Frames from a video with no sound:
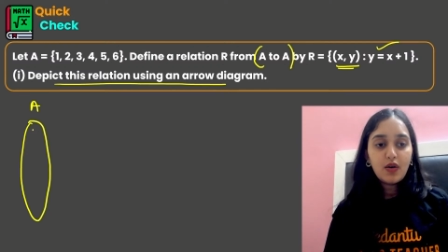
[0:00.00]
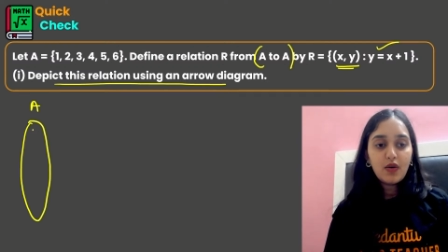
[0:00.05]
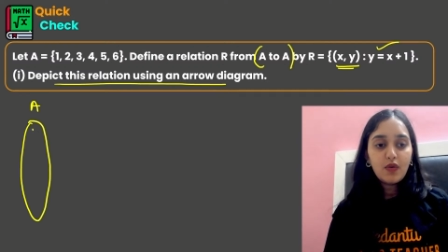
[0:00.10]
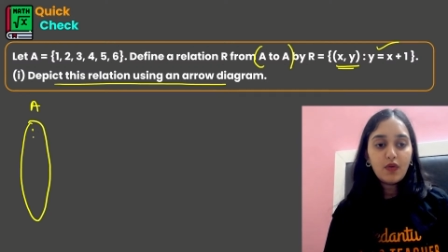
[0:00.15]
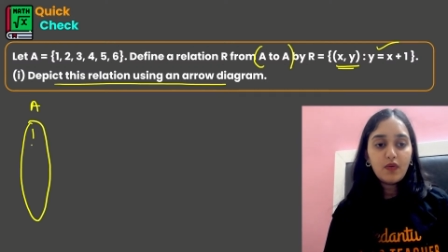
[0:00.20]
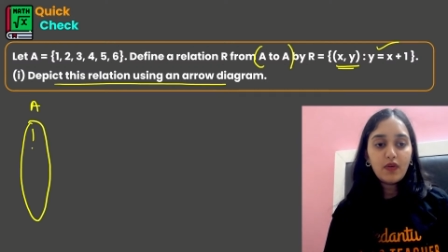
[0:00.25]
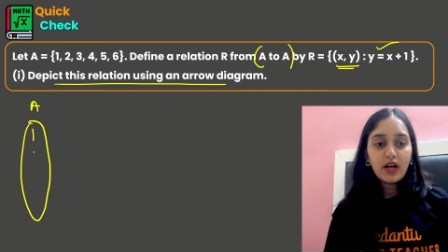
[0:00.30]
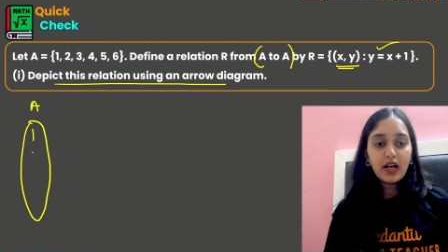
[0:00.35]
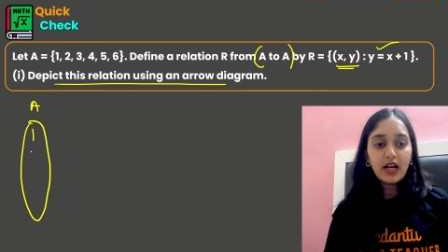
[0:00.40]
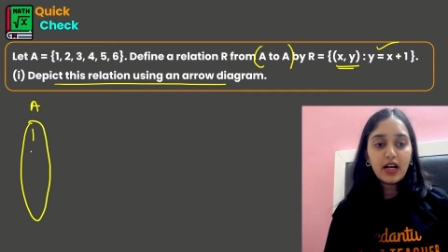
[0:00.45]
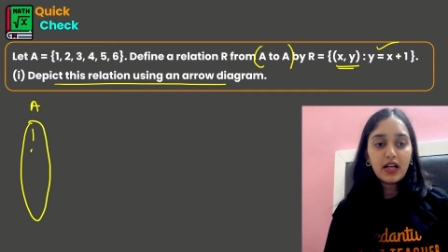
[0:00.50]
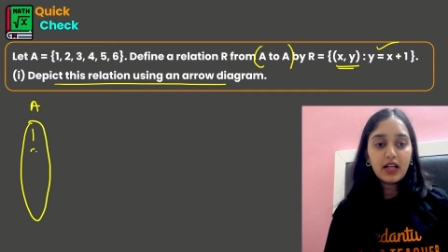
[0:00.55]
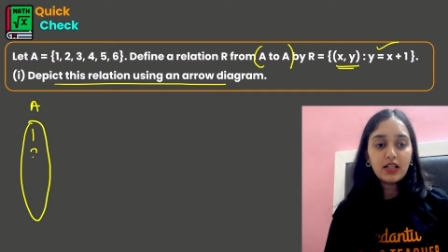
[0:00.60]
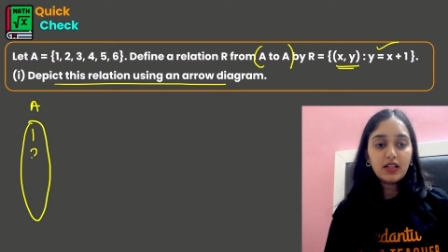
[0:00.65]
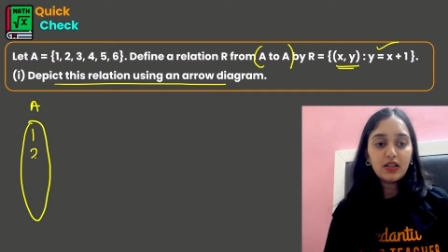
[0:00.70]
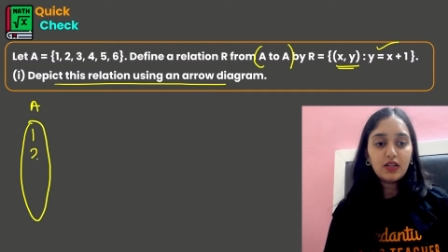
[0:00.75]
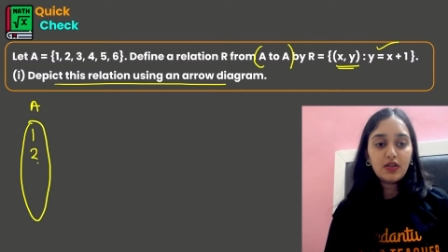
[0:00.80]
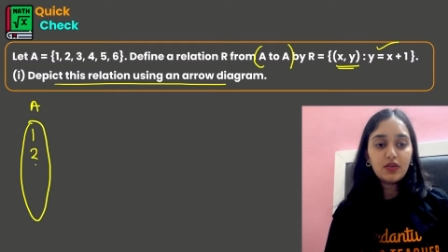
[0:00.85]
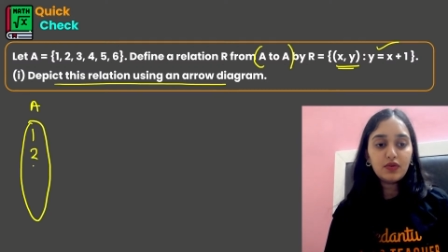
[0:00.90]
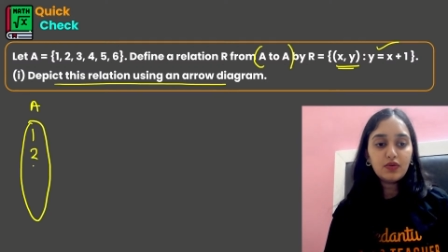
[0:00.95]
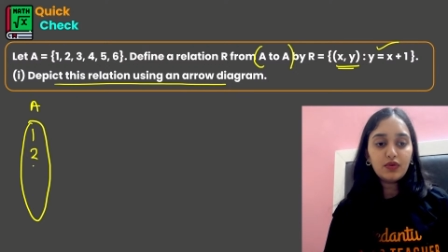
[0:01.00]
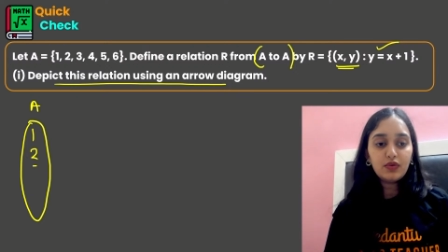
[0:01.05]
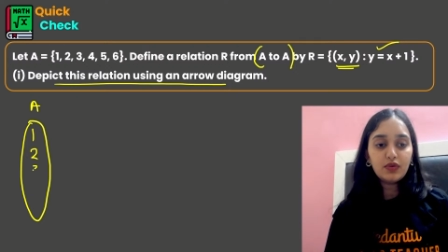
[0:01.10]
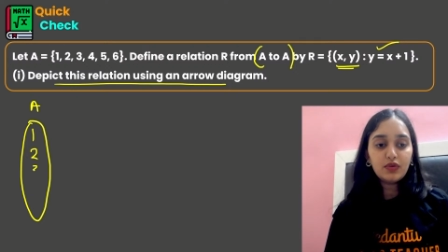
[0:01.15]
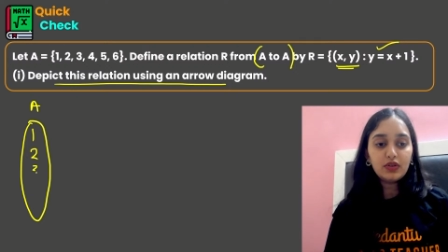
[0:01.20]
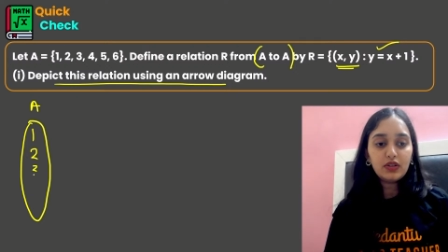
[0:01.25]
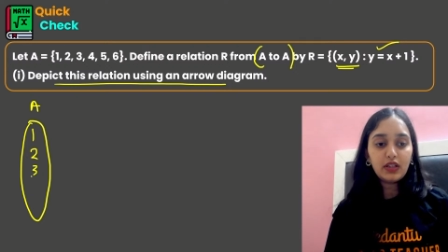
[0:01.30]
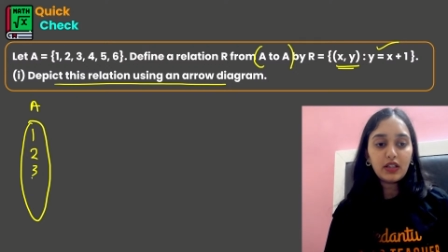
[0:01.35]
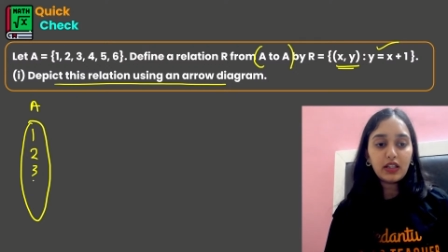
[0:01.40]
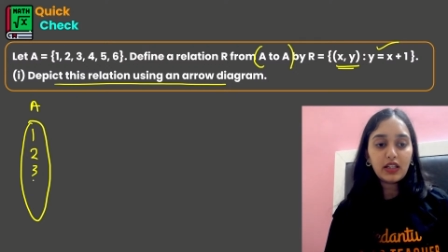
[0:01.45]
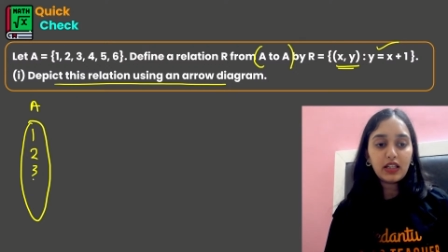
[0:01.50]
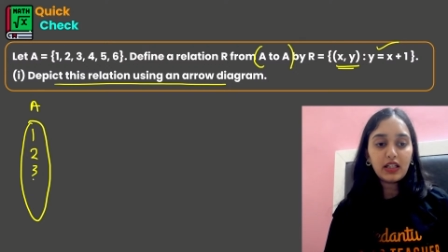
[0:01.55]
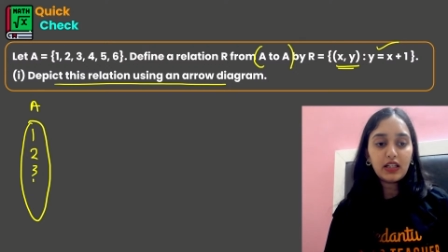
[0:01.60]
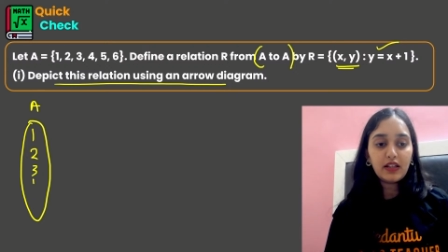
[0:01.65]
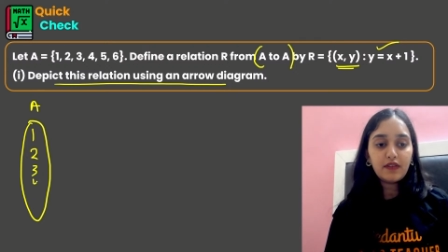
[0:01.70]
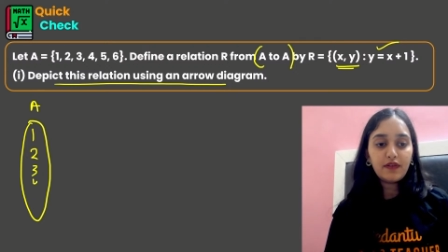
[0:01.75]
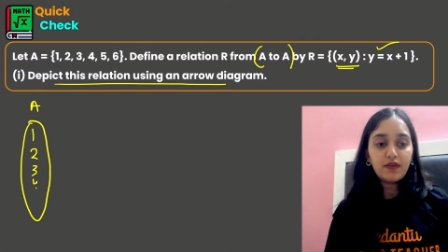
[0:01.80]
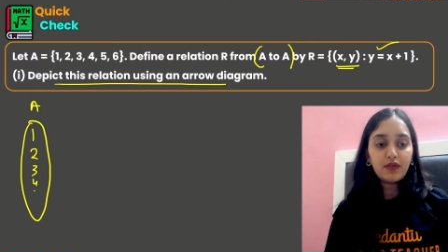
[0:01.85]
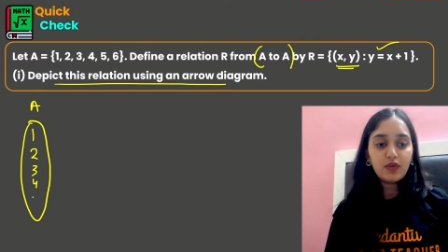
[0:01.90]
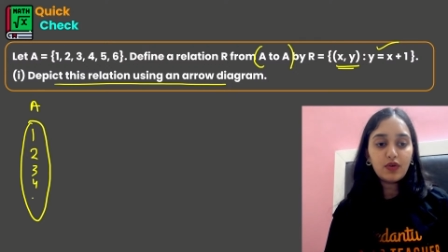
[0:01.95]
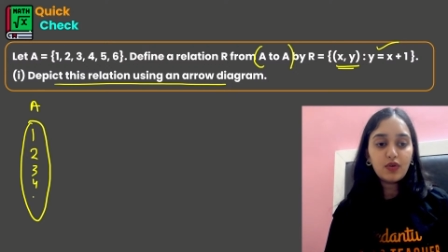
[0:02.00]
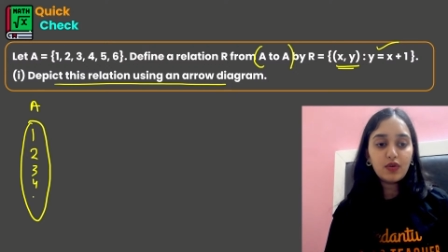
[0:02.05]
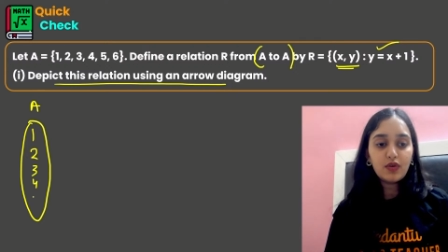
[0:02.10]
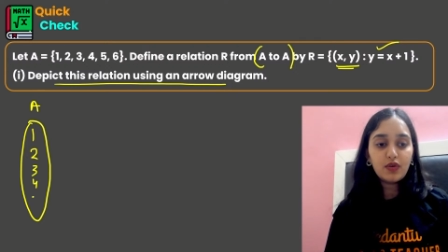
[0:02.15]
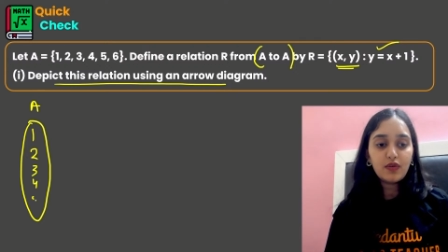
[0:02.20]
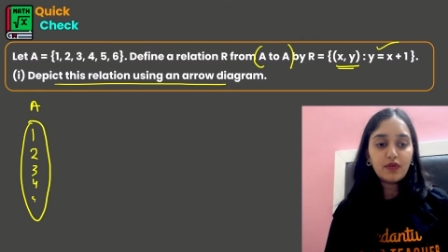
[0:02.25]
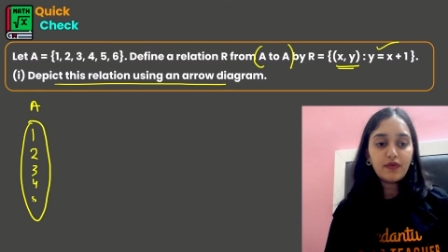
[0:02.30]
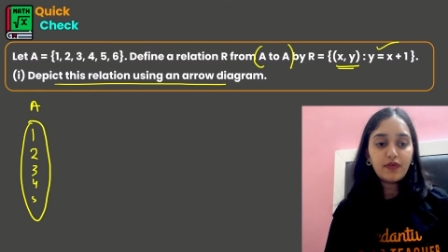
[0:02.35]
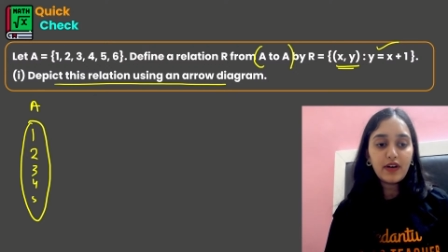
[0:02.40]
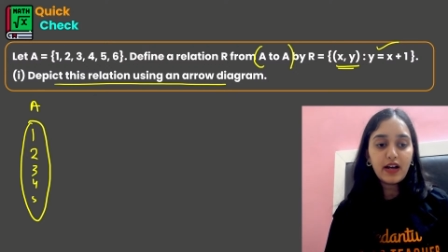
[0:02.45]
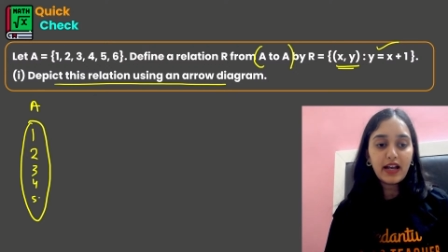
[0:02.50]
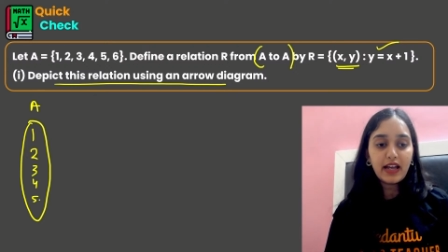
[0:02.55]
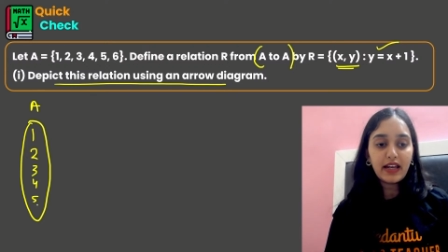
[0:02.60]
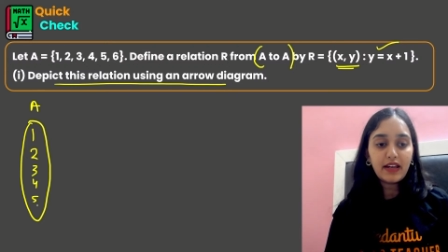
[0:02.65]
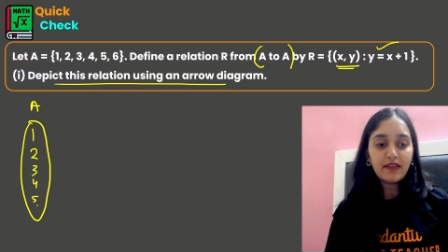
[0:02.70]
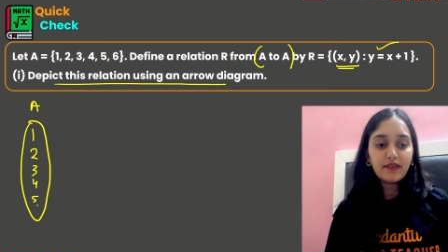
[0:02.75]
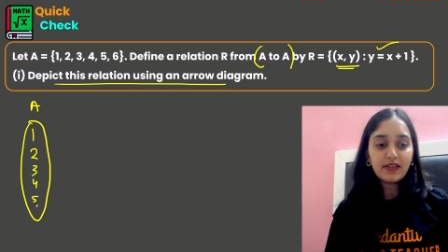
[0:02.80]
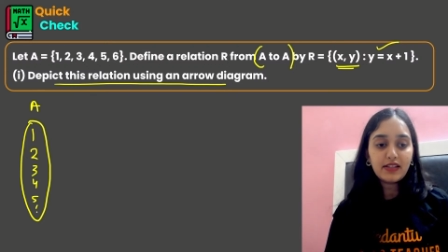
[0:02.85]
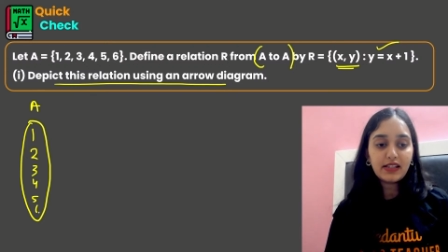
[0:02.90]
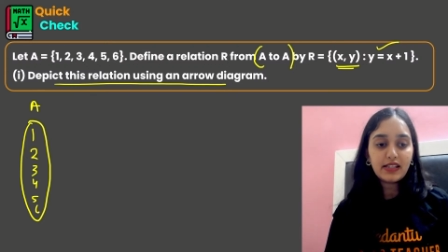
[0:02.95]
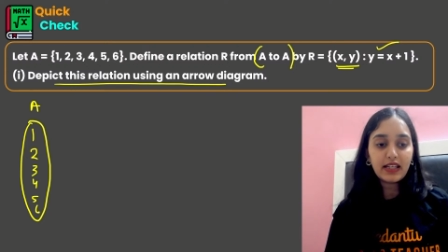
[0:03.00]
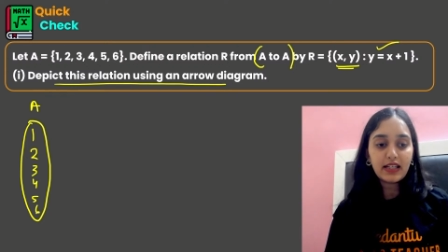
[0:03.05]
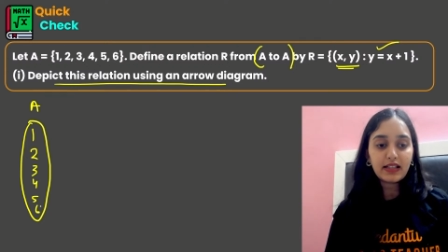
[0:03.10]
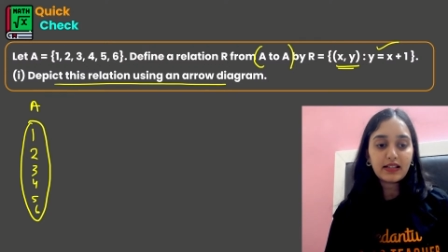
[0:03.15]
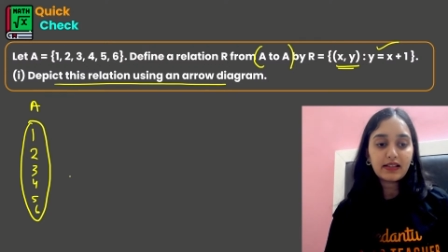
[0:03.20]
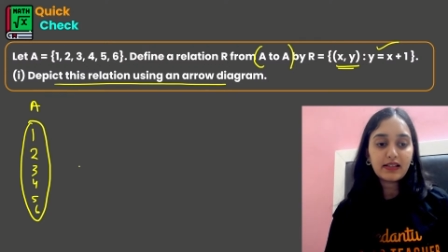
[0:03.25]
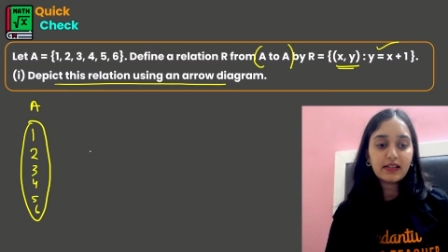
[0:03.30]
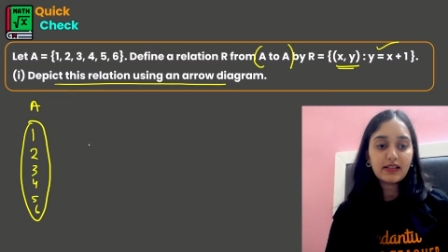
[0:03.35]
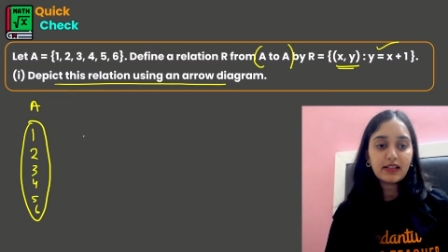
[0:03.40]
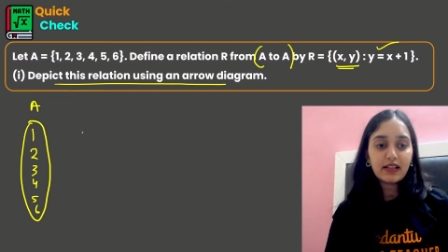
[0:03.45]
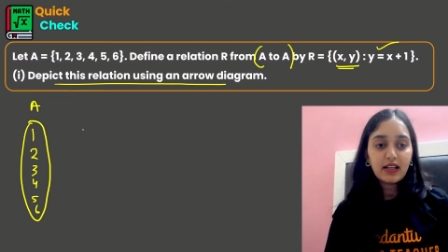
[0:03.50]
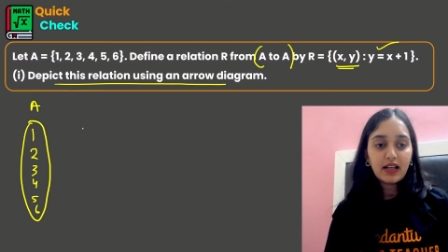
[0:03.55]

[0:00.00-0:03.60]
1, 2, 3, 4, 5, 6.